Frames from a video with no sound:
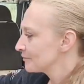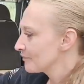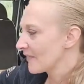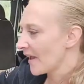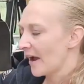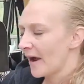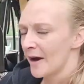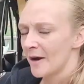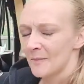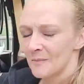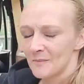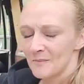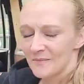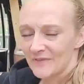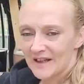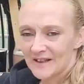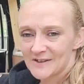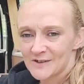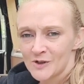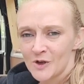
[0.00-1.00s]

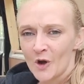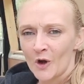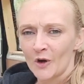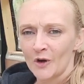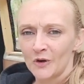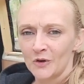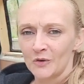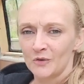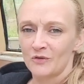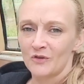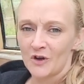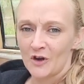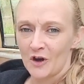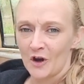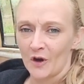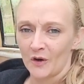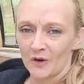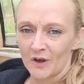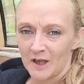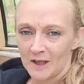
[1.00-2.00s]
There's no
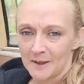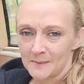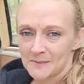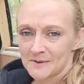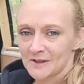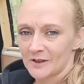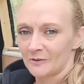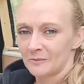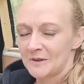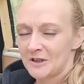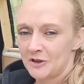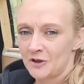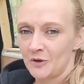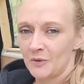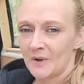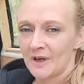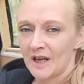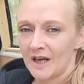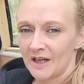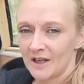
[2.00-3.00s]
video clips of me doing
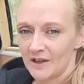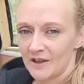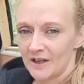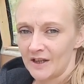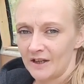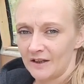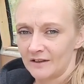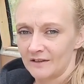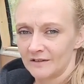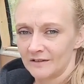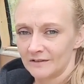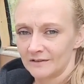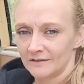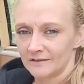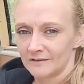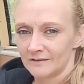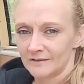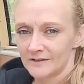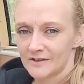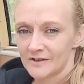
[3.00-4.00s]
anything
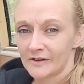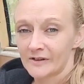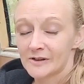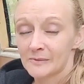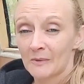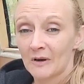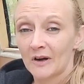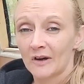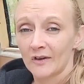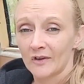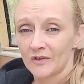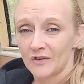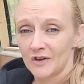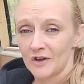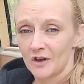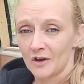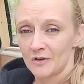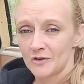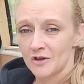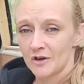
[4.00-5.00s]
since my last
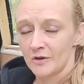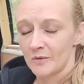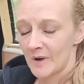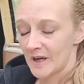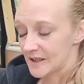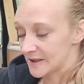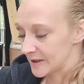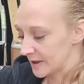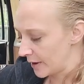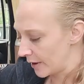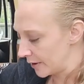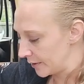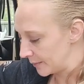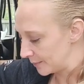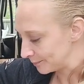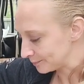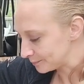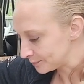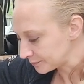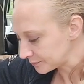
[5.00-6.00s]
video 2 weeks ago
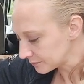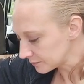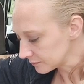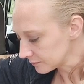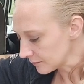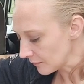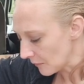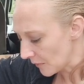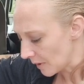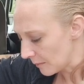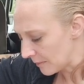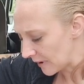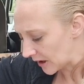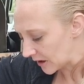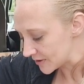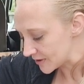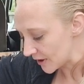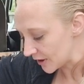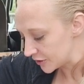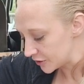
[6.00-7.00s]

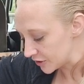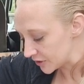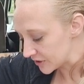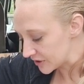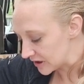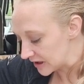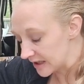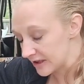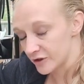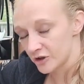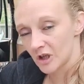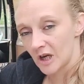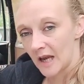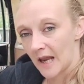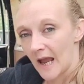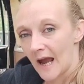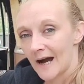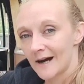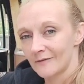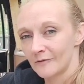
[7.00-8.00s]
because I just literally
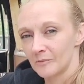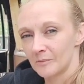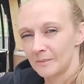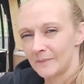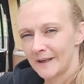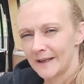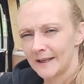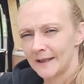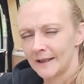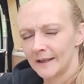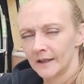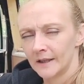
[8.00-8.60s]
haven't been